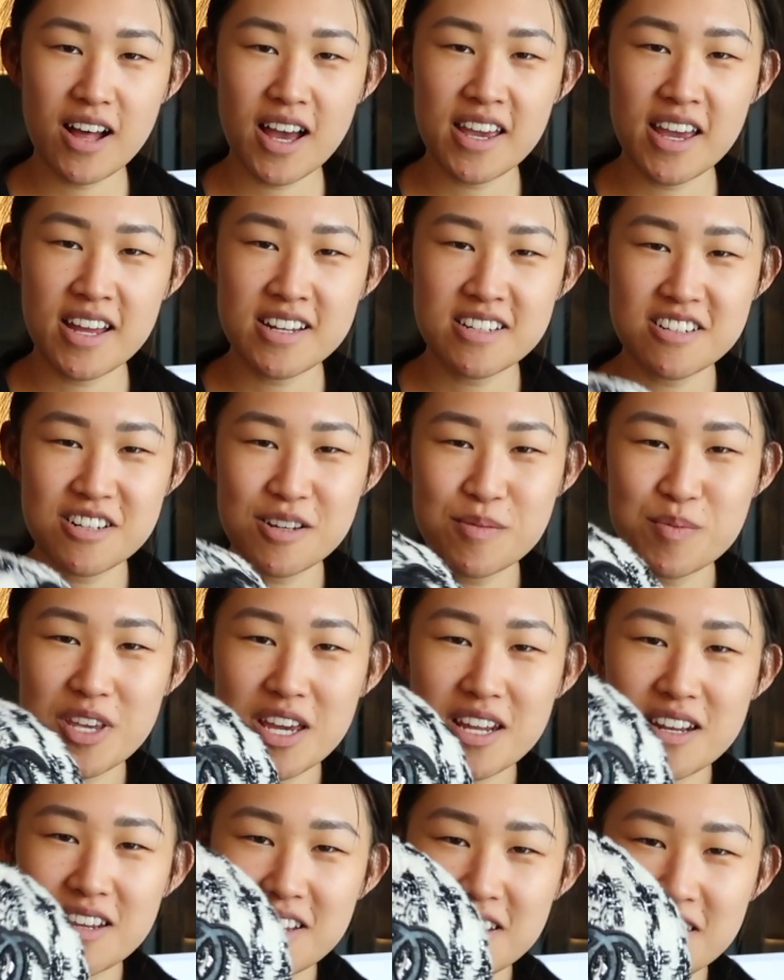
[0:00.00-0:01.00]
I ended up
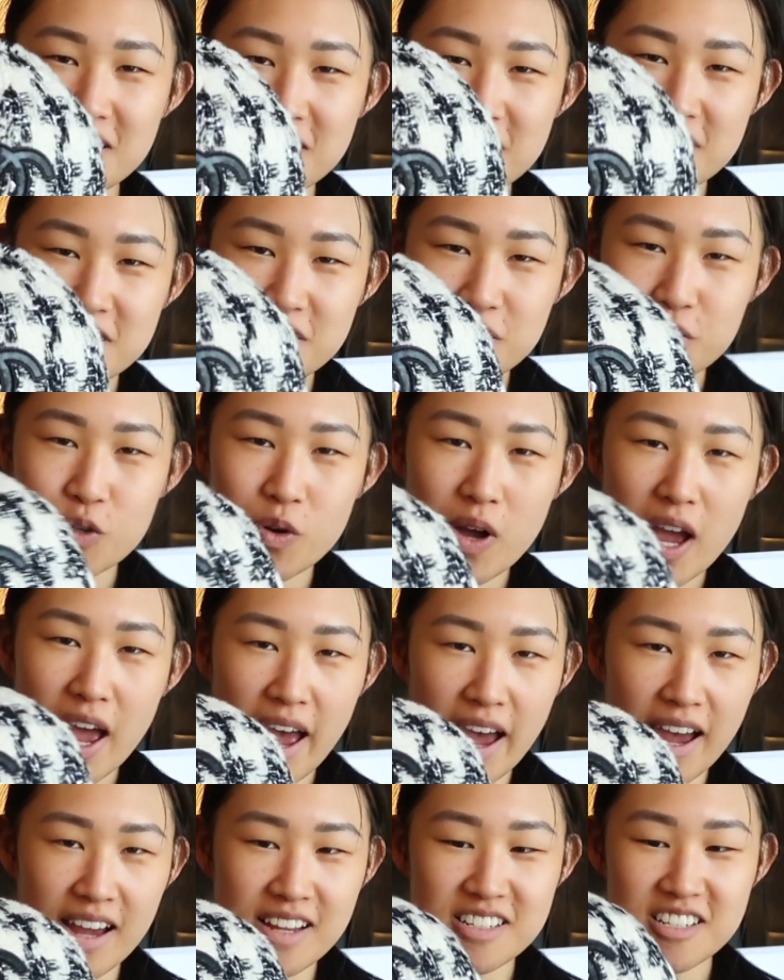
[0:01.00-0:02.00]
getting this little
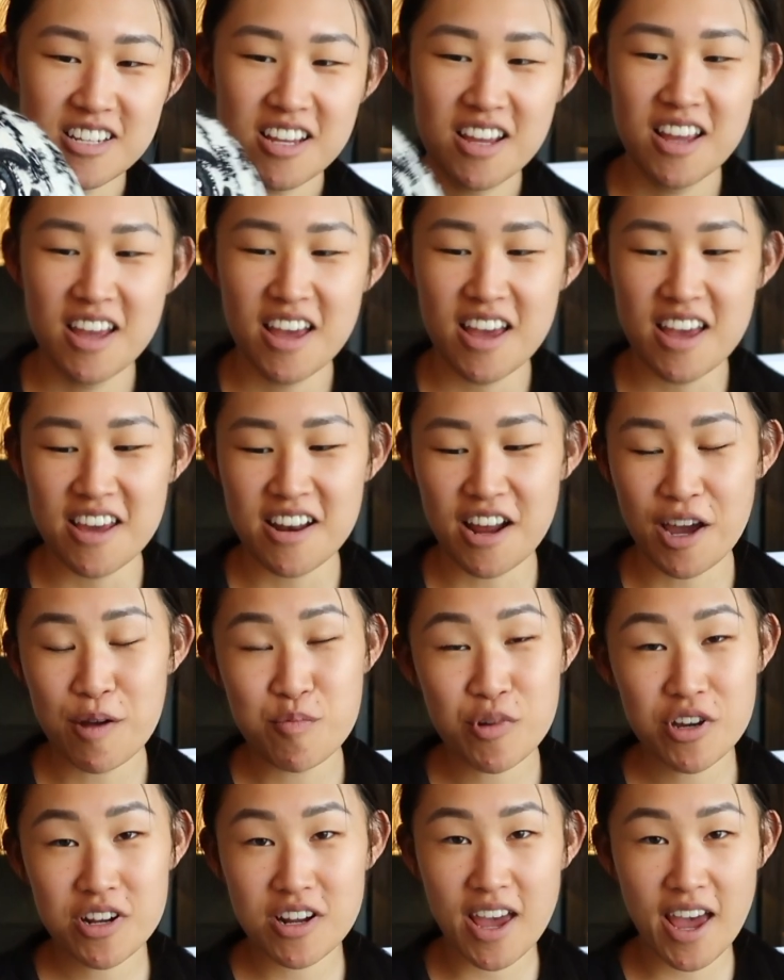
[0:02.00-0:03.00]
hat. And
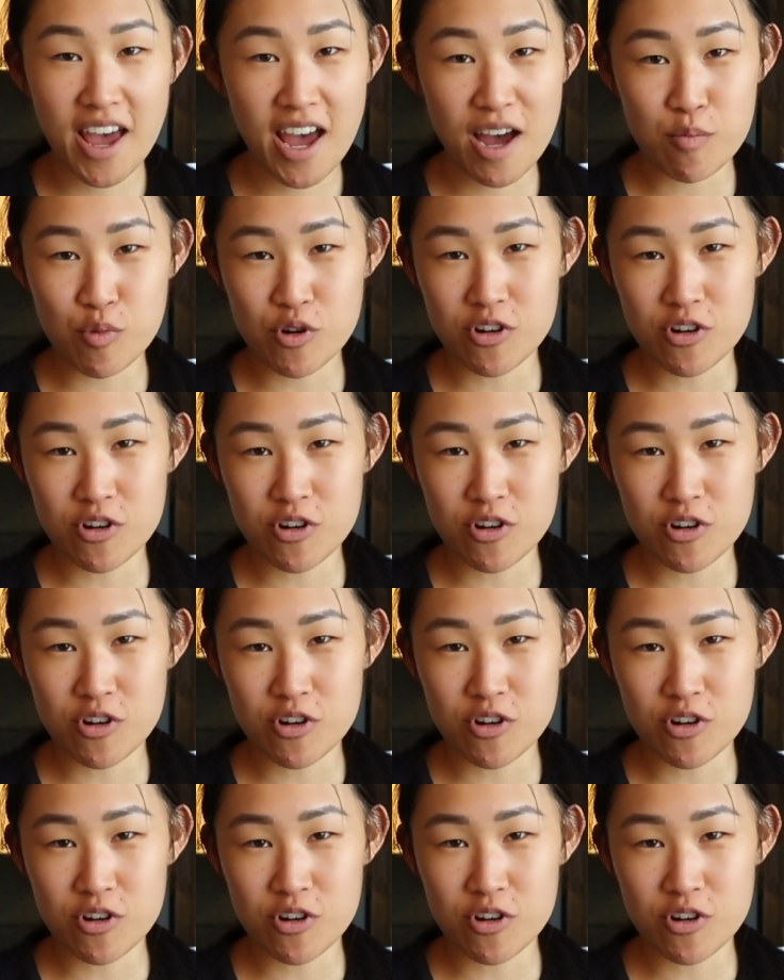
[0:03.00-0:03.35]
I'm not a hat